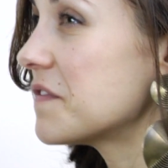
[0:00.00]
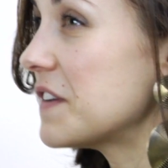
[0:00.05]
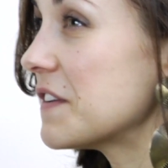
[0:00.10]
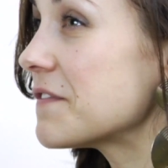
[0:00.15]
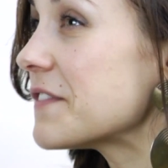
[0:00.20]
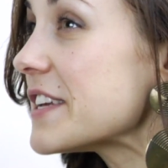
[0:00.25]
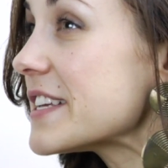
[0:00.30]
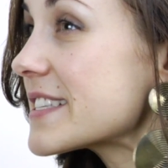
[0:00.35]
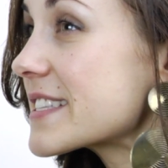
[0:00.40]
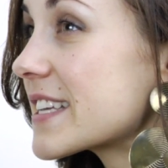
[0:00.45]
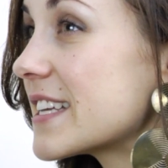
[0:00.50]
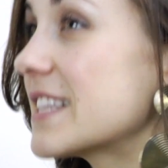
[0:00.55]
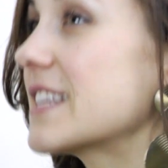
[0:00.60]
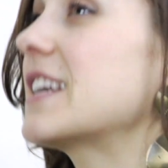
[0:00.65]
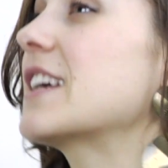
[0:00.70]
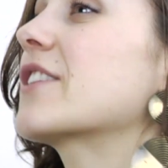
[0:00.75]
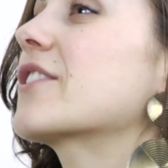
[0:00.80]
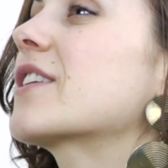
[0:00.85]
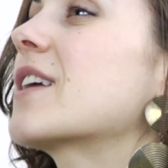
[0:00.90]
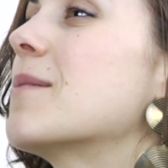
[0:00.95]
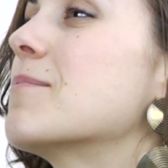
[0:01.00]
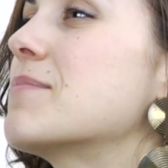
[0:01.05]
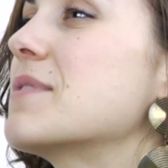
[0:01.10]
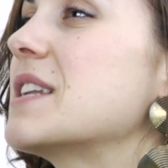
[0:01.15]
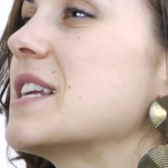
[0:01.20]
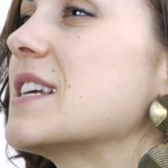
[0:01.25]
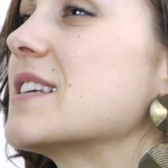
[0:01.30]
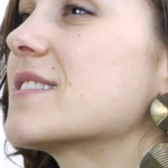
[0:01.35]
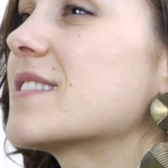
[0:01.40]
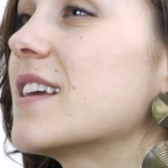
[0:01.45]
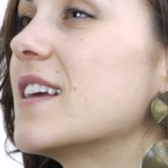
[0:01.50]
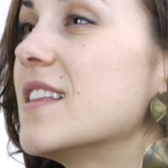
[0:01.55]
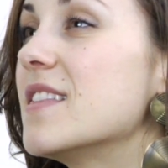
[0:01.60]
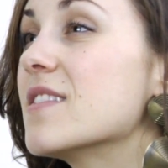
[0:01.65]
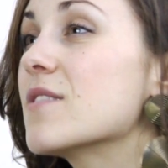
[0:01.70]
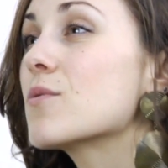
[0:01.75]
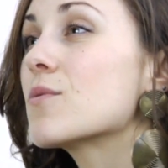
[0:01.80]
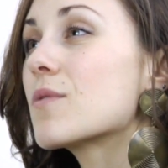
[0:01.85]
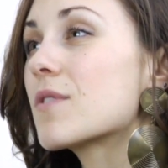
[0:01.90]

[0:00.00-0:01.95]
50 skincare companies in the